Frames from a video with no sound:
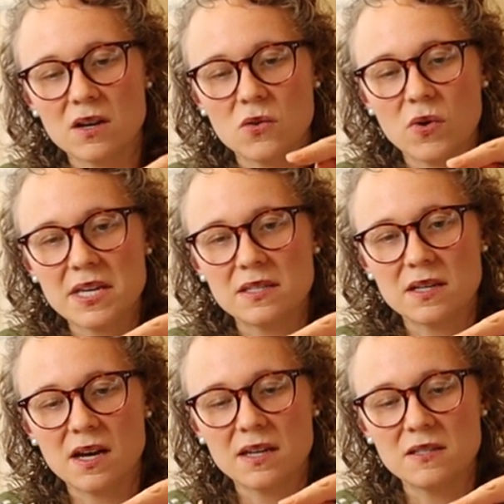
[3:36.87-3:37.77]
kind of the right
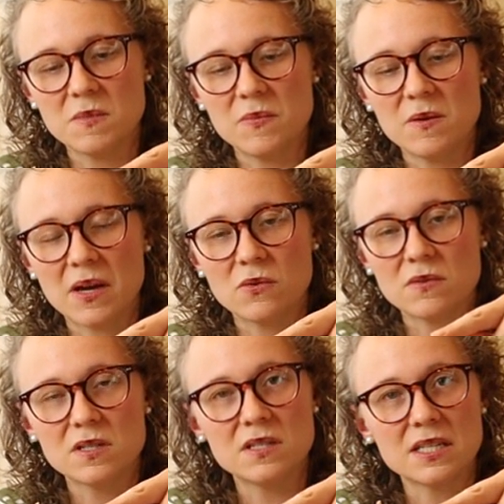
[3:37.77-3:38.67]
size, maybe
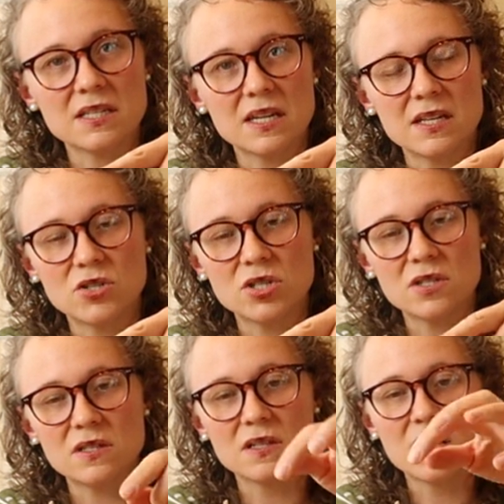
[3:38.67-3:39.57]
about six, eight
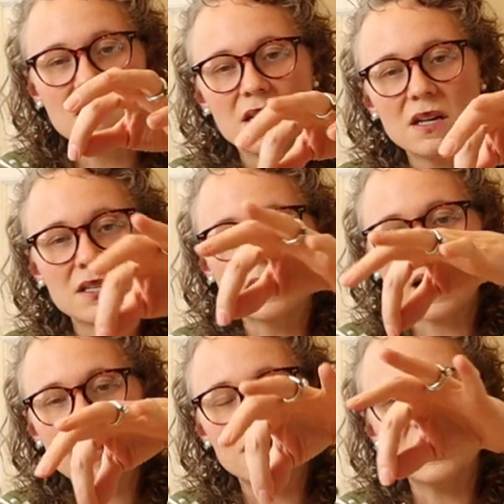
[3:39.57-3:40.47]
inches
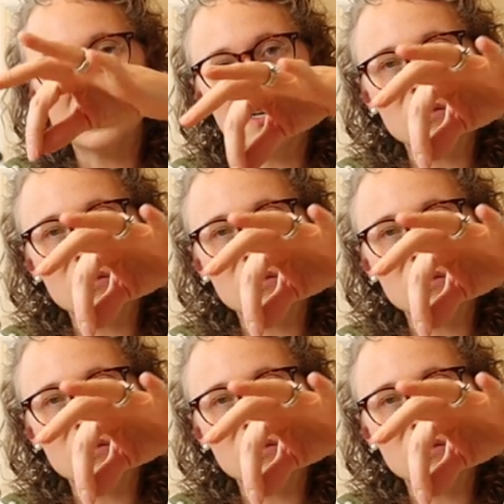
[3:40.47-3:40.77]
tied them